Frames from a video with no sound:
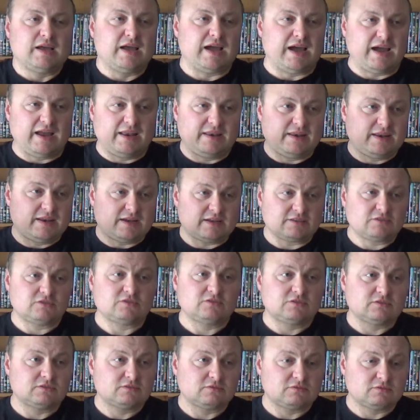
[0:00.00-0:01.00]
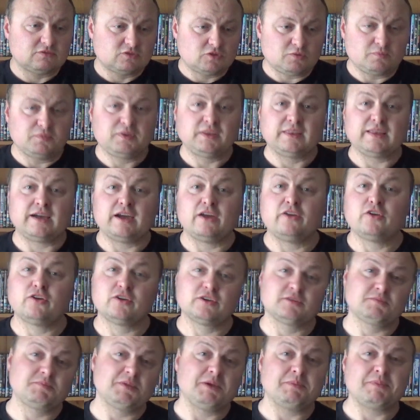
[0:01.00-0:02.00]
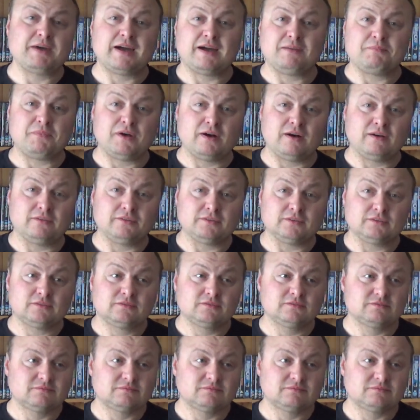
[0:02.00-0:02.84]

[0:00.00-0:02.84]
And that's something that annoys me about Marvel.